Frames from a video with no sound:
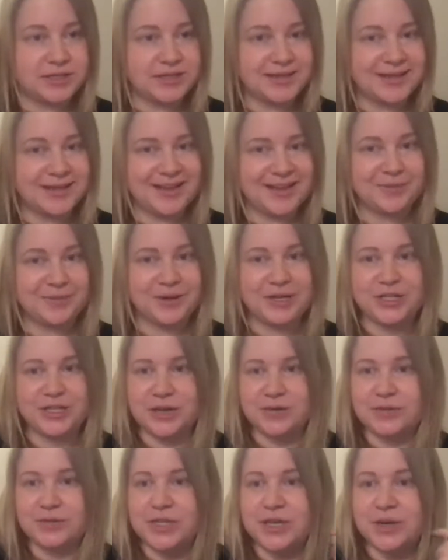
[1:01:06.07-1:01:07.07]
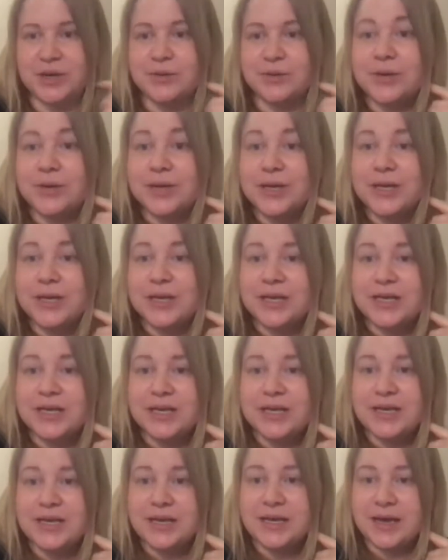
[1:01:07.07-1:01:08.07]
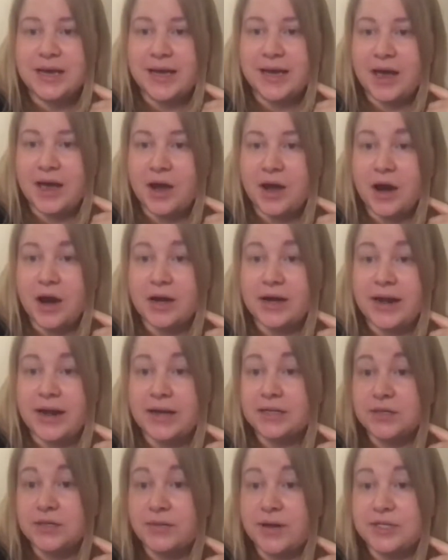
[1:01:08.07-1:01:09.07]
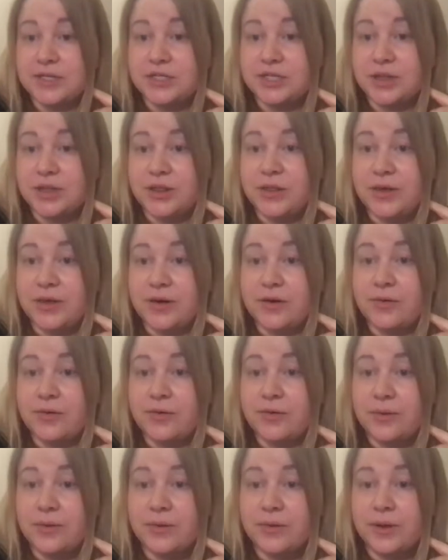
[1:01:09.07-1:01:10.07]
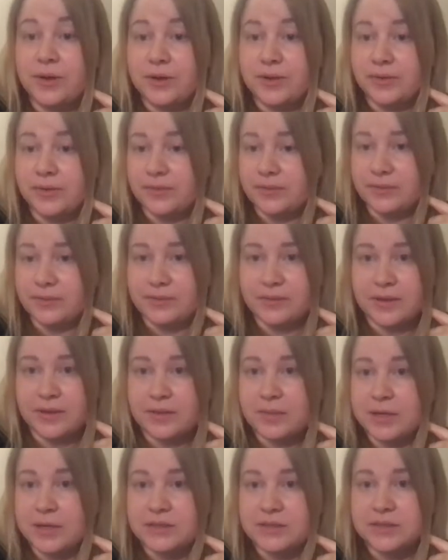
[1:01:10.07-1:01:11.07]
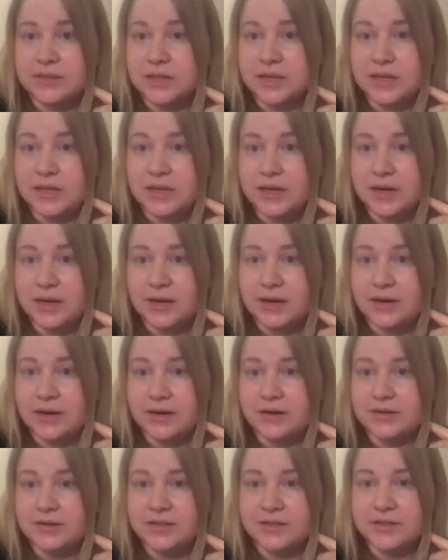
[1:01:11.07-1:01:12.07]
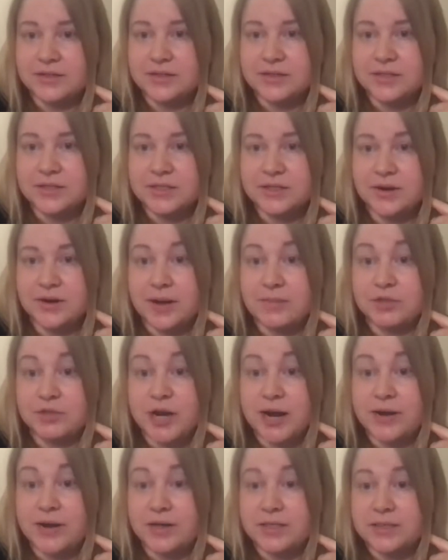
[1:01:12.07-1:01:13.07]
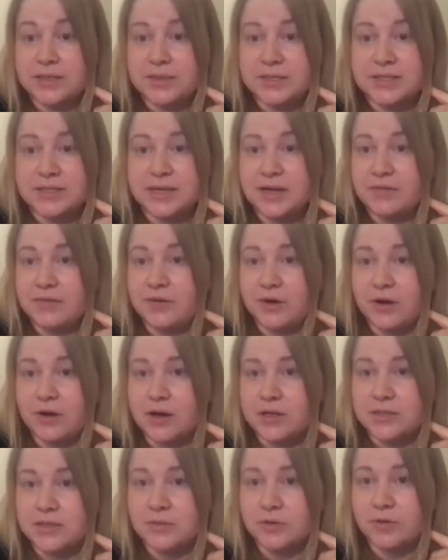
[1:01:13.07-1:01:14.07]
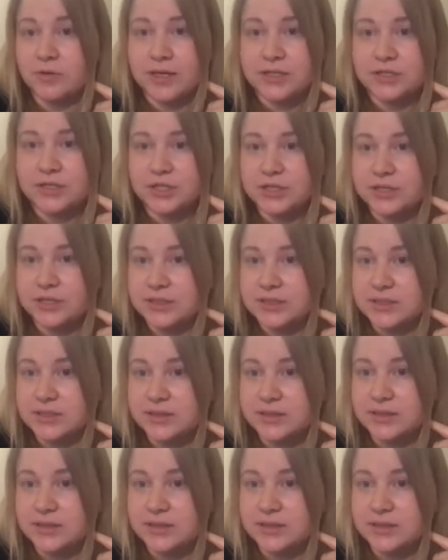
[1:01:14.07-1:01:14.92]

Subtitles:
they can reach out to you. Our next question though, here, sorry, I'm trying not to miss any of your awesome questions.